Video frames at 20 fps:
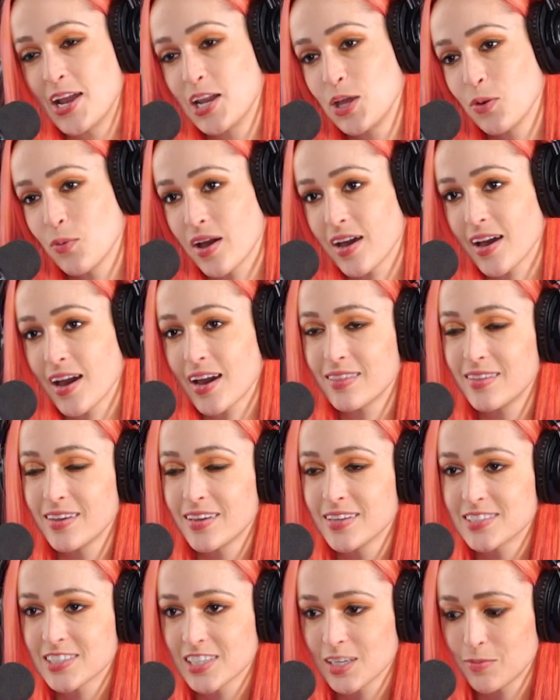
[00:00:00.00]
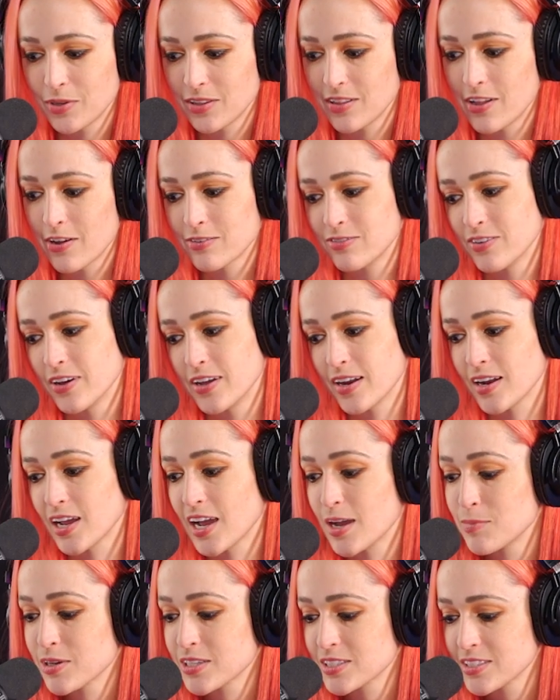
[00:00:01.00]
Anyway, I think it's going to be a lot of fun, and I
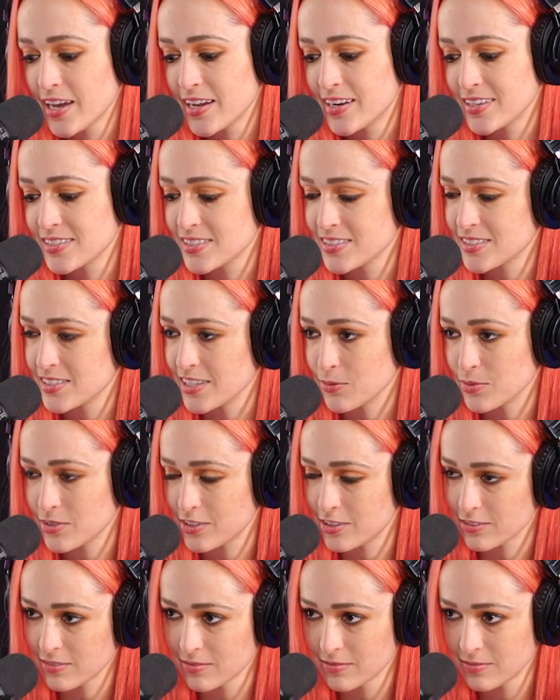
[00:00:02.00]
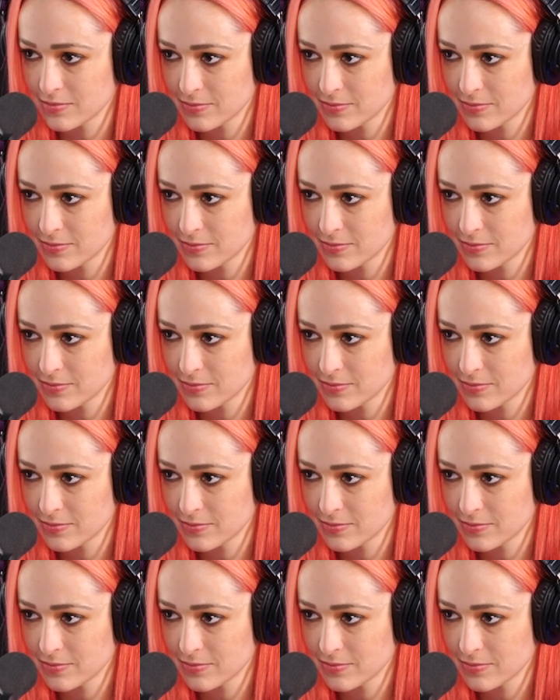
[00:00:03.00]
am excited to sing with you.